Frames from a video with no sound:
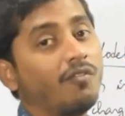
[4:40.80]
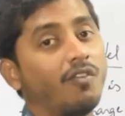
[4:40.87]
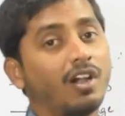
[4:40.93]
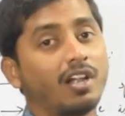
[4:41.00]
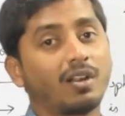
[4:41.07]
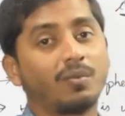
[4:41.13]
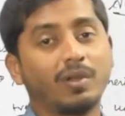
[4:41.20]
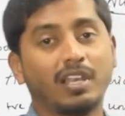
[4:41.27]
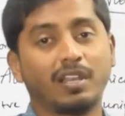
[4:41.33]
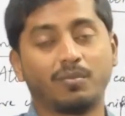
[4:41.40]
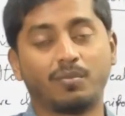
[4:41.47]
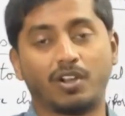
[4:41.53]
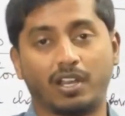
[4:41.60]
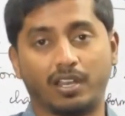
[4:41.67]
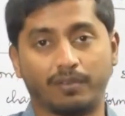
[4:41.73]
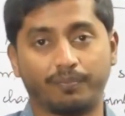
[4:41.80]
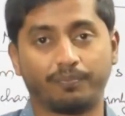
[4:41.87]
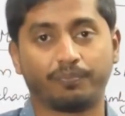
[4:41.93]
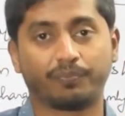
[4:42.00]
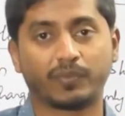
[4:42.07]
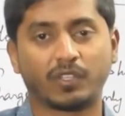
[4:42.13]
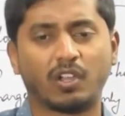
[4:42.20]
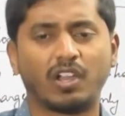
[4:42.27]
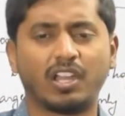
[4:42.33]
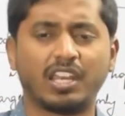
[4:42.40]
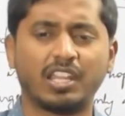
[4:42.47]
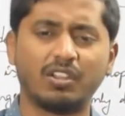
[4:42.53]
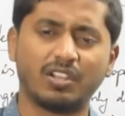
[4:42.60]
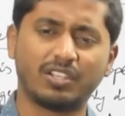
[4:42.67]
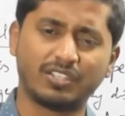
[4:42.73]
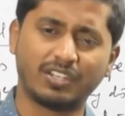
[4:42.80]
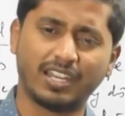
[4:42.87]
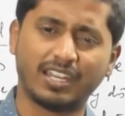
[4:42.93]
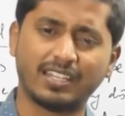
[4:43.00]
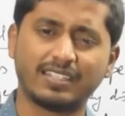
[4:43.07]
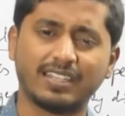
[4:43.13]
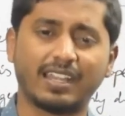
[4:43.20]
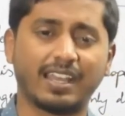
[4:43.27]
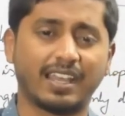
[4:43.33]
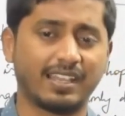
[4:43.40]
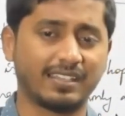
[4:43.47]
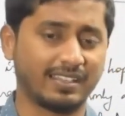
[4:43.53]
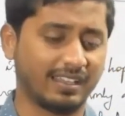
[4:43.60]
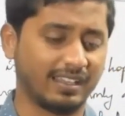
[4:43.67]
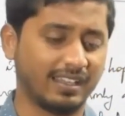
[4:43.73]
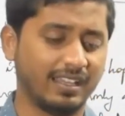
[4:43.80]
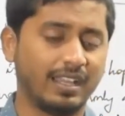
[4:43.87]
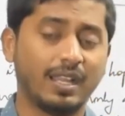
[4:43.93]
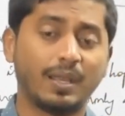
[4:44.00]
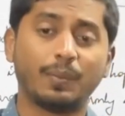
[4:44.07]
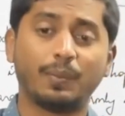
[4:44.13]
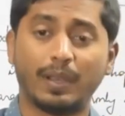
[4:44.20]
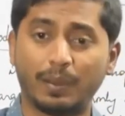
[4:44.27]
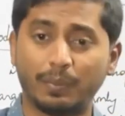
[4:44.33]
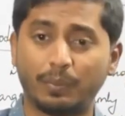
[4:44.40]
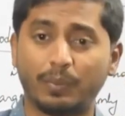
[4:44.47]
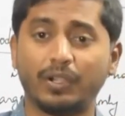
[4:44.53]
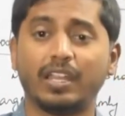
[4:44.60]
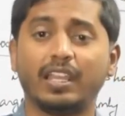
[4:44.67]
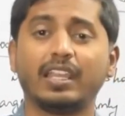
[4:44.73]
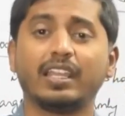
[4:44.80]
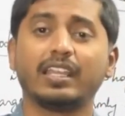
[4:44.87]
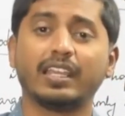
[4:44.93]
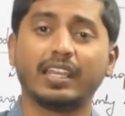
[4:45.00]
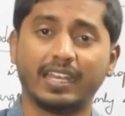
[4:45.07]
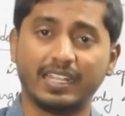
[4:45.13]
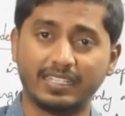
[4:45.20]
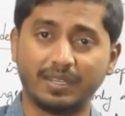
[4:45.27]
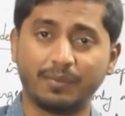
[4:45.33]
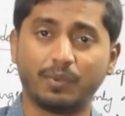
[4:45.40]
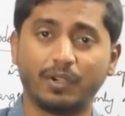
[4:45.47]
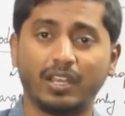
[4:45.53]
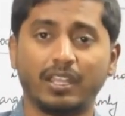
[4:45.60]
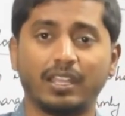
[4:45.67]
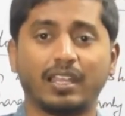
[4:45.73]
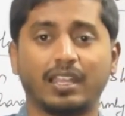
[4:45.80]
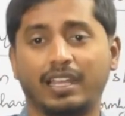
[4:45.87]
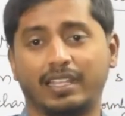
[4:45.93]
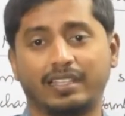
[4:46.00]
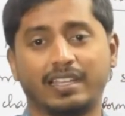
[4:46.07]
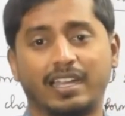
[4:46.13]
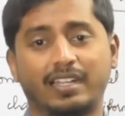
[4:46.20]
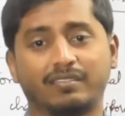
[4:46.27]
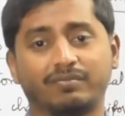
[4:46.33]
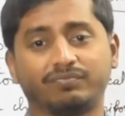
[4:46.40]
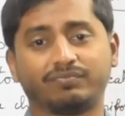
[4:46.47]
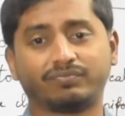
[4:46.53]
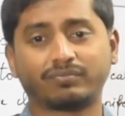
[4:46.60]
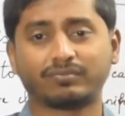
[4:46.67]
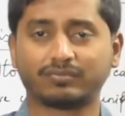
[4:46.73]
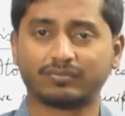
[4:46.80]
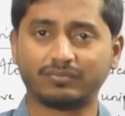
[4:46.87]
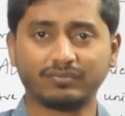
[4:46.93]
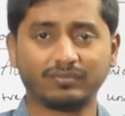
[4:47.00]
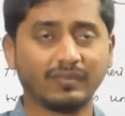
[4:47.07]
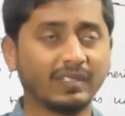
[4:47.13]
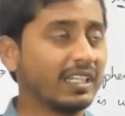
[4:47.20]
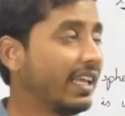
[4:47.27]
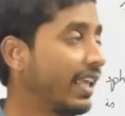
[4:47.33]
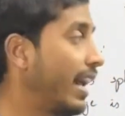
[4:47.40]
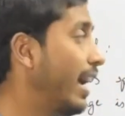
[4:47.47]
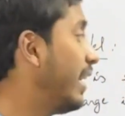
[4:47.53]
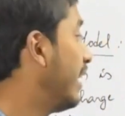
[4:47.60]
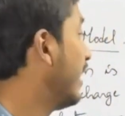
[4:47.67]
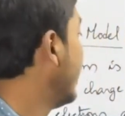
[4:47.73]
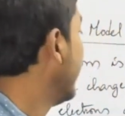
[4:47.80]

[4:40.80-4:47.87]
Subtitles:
watermelon model, or he also tells it as plum pudding, raisin pudding, like that, right.